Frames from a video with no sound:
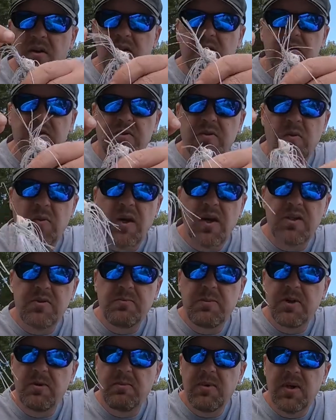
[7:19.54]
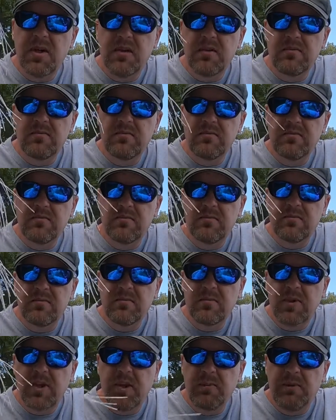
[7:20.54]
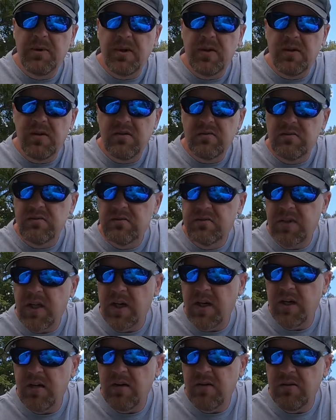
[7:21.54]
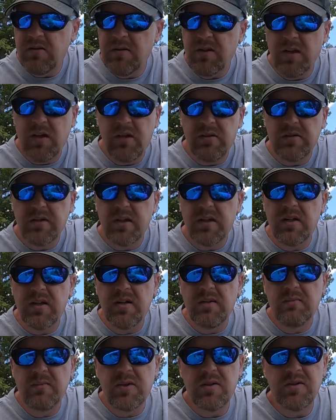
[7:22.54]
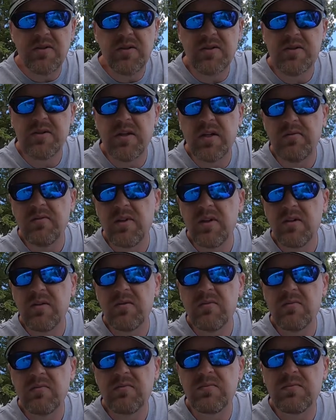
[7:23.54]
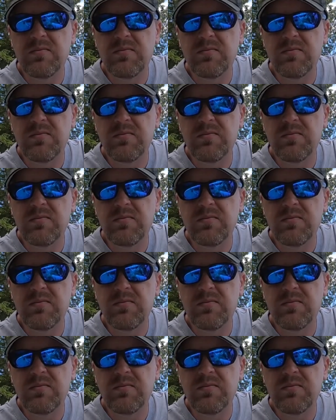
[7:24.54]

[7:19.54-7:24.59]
Just a white spinnerbait. Keep it on, tied on it all the time, because you just never know.